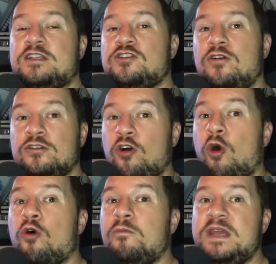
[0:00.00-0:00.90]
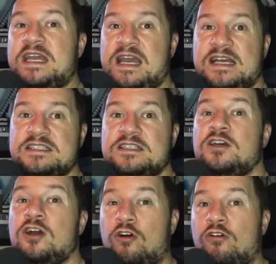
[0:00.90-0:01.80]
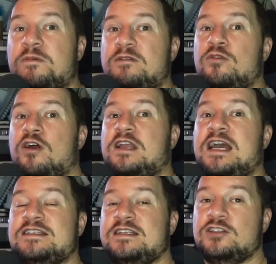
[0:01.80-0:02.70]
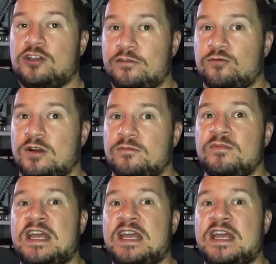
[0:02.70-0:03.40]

It's called OBS, Open Broadcasting Software.